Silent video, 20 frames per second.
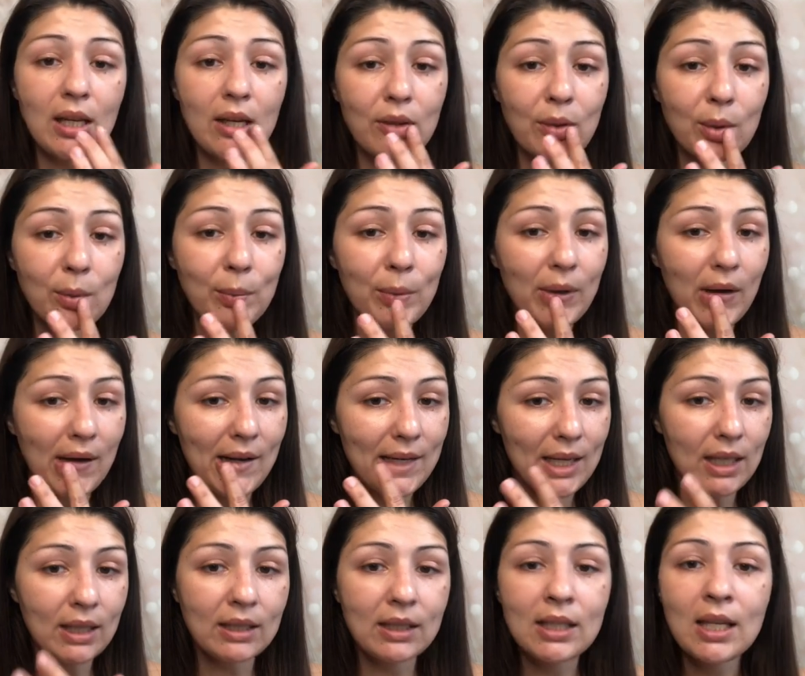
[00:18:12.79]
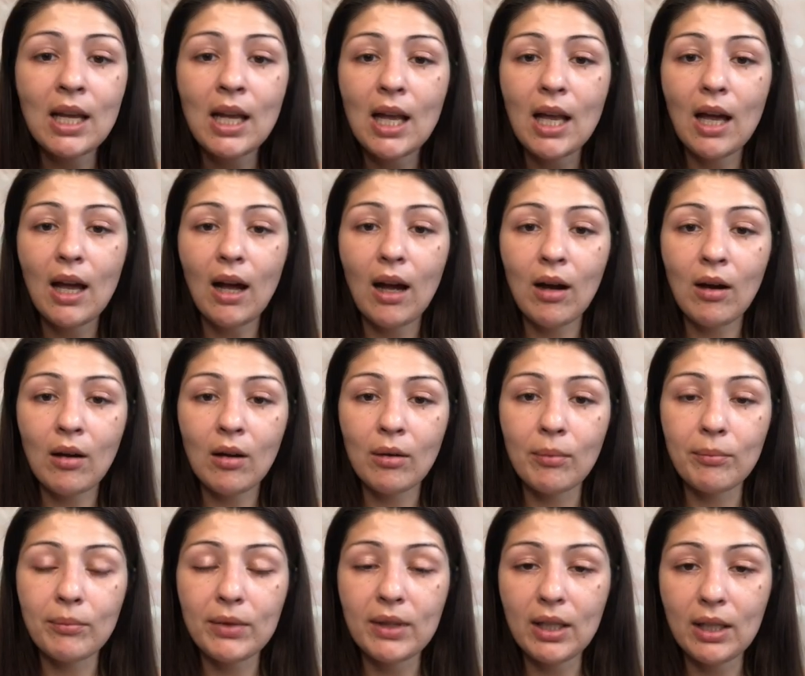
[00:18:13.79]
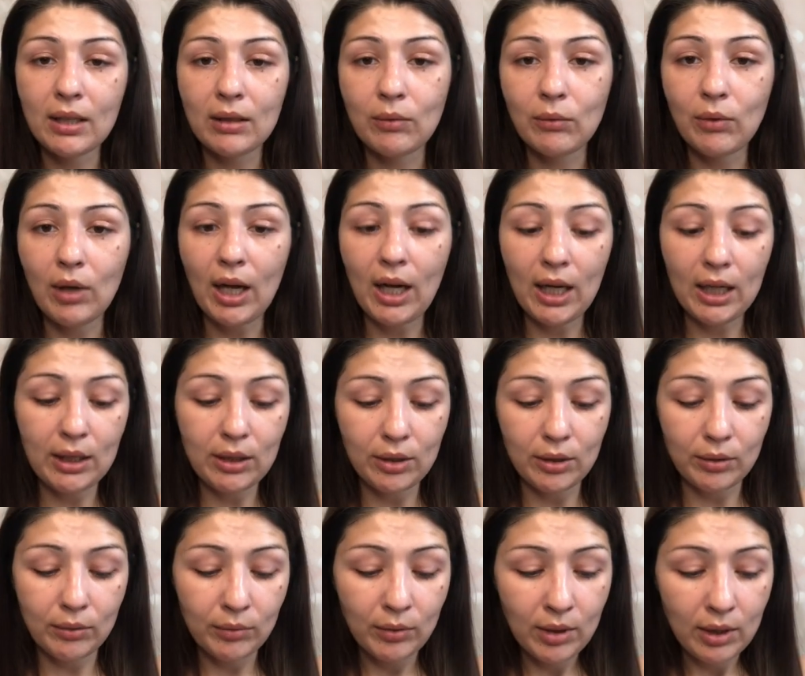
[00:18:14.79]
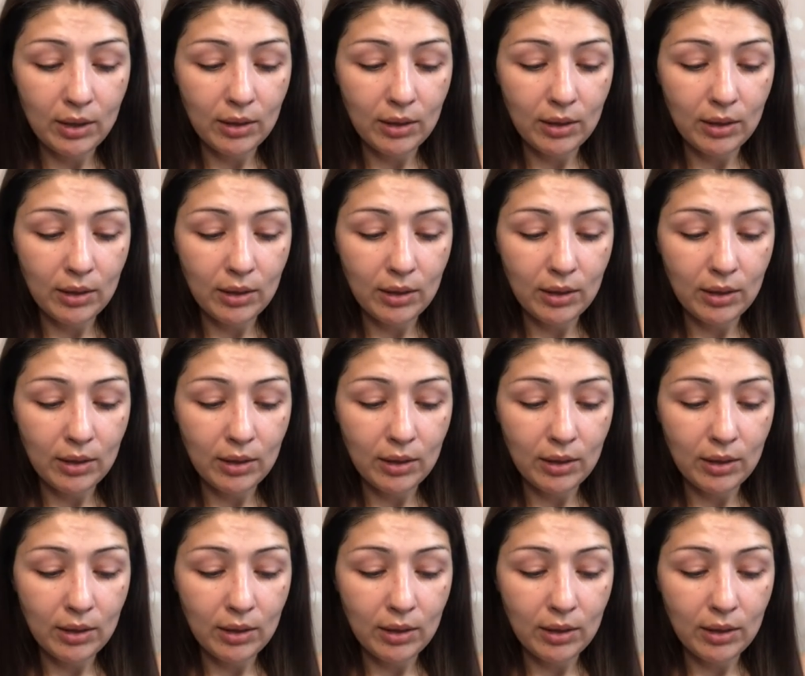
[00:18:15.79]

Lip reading: other products than I do.